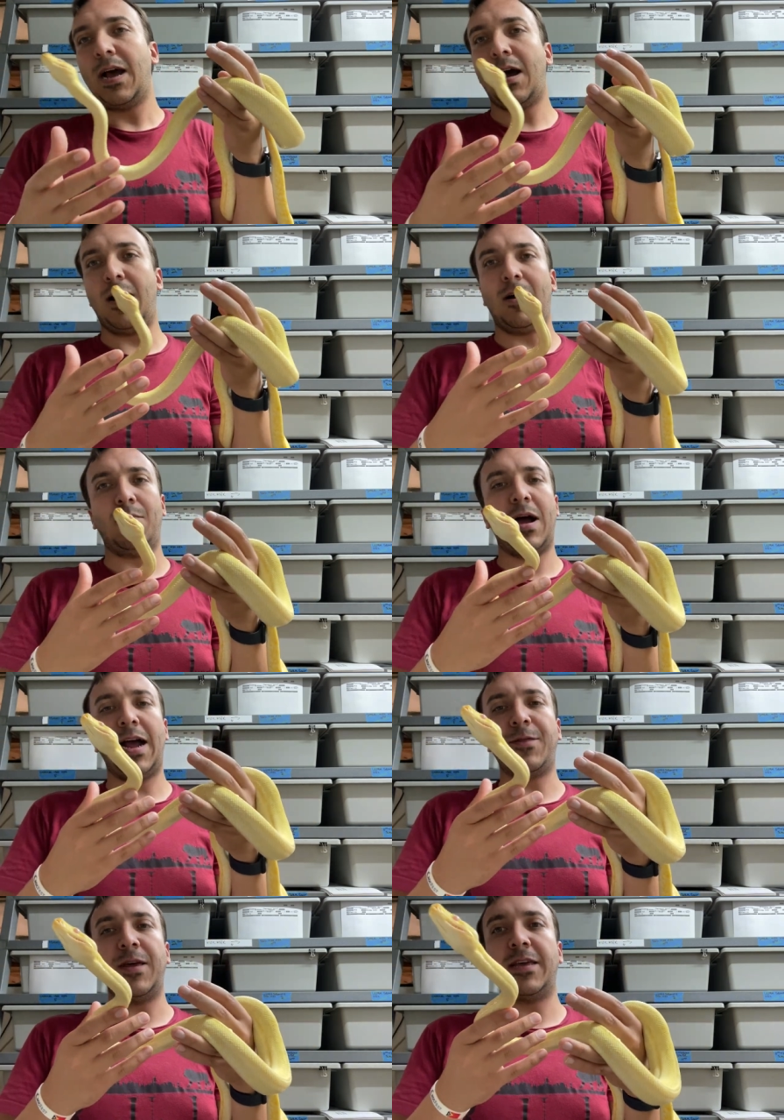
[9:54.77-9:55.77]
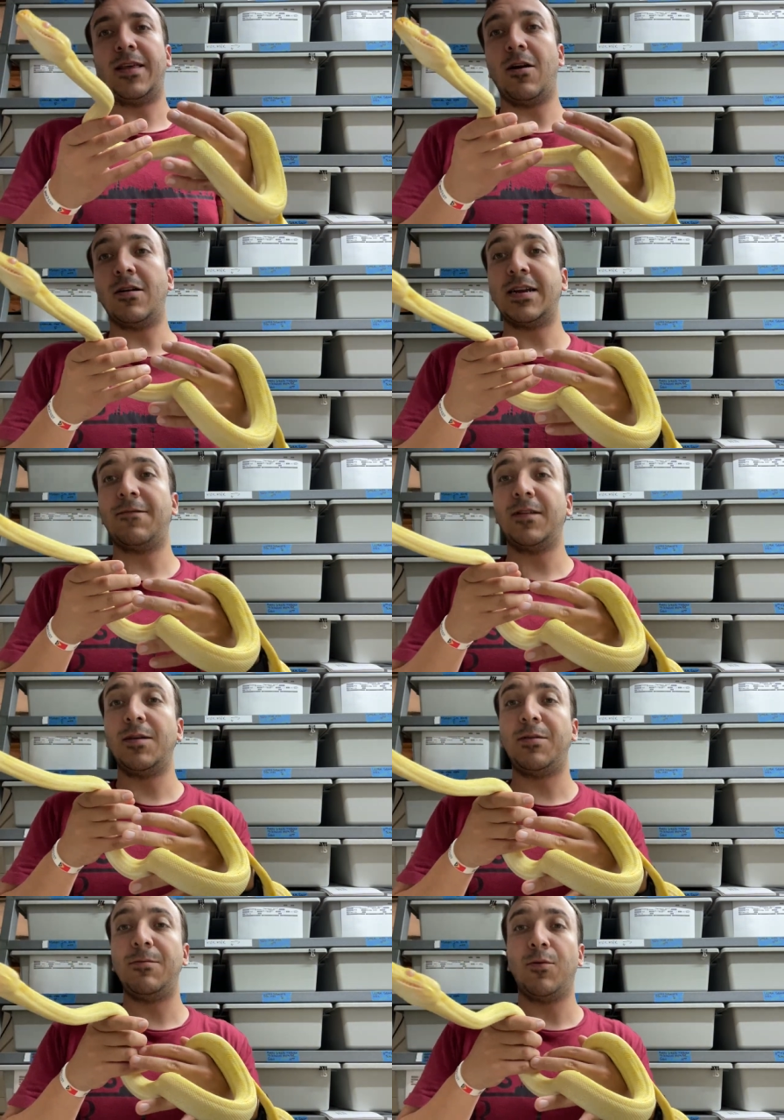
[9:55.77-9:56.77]
Um, I think there are
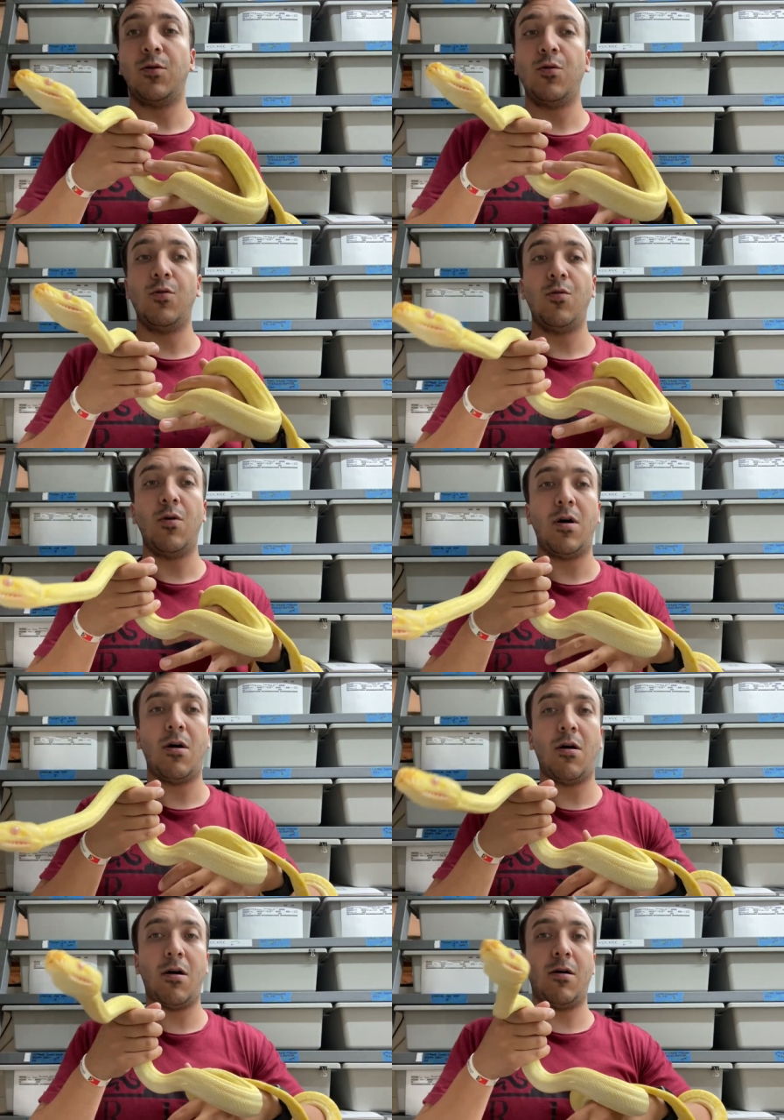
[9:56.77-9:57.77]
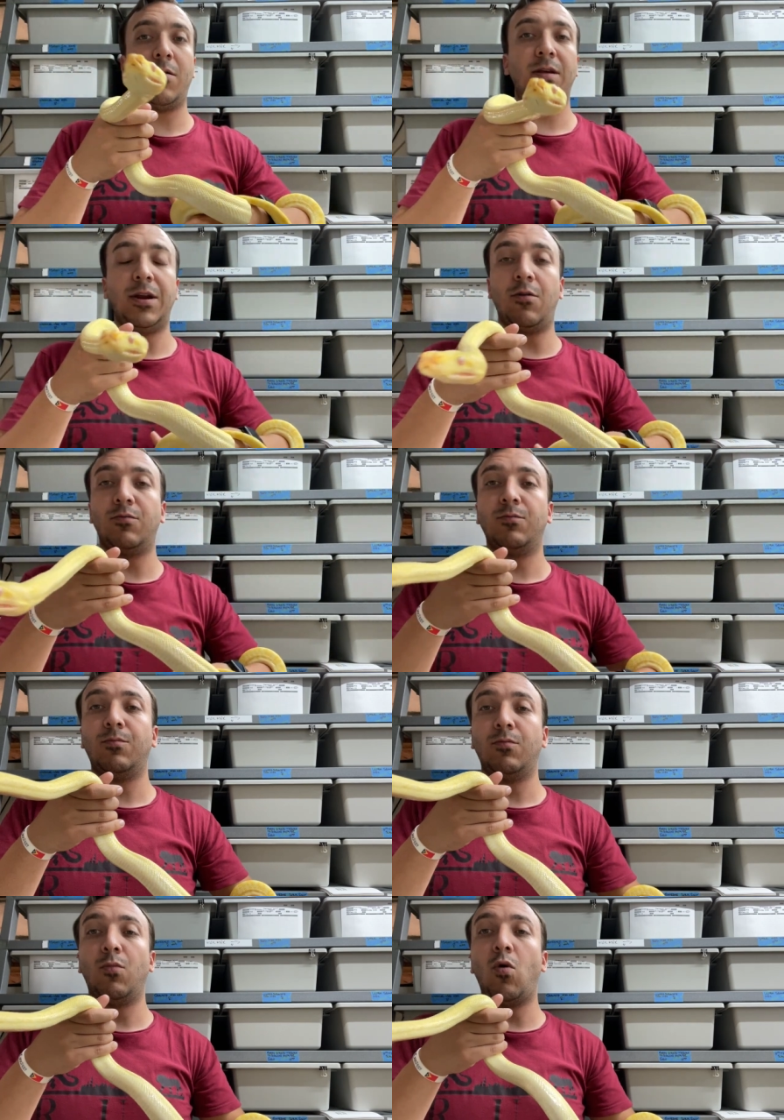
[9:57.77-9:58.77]
definitely people who are, you know,
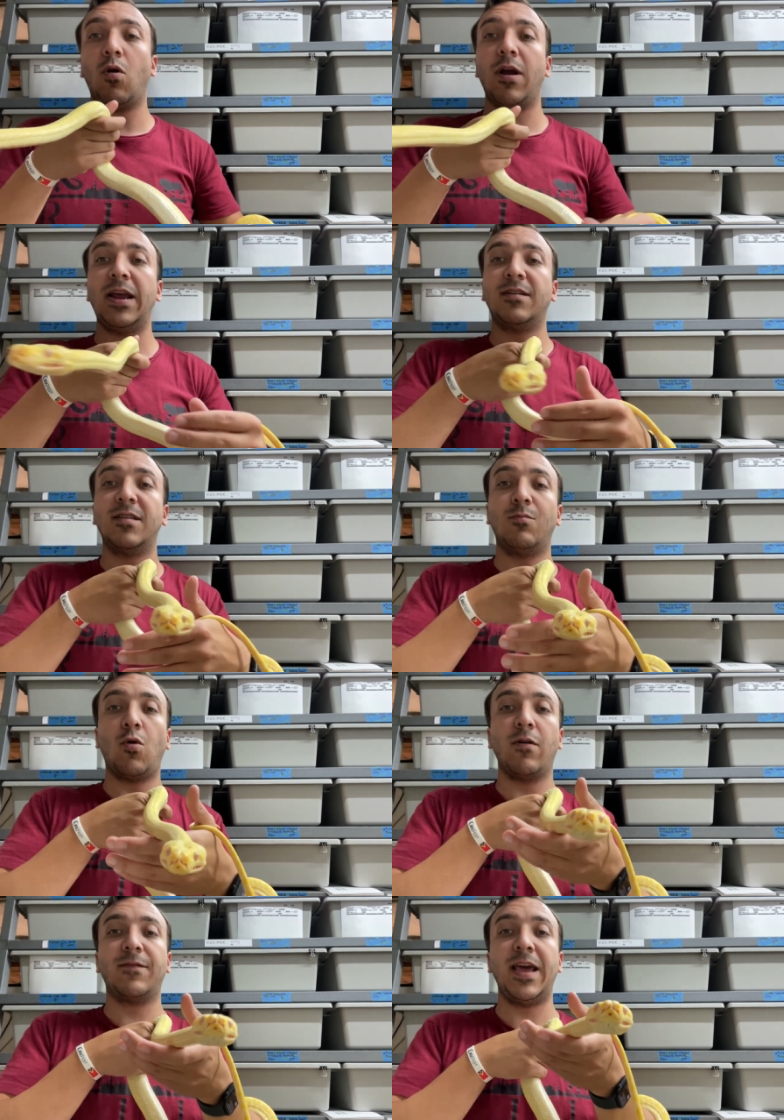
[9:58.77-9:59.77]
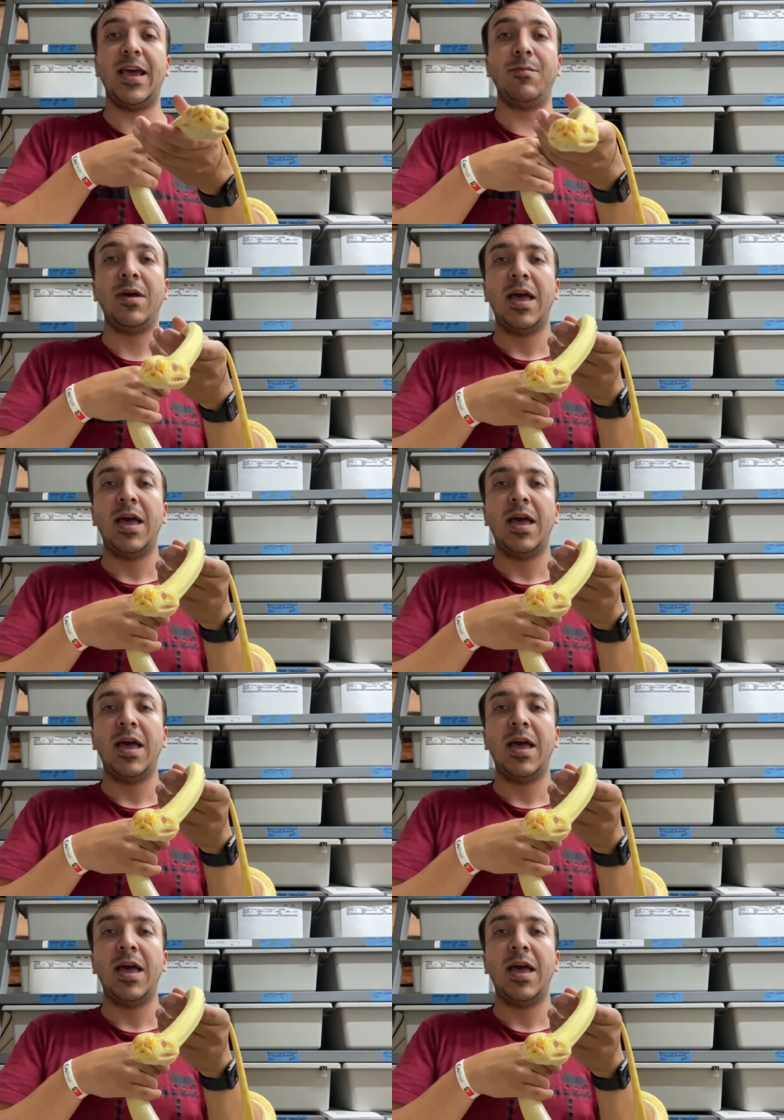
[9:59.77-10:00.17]
more into the morph game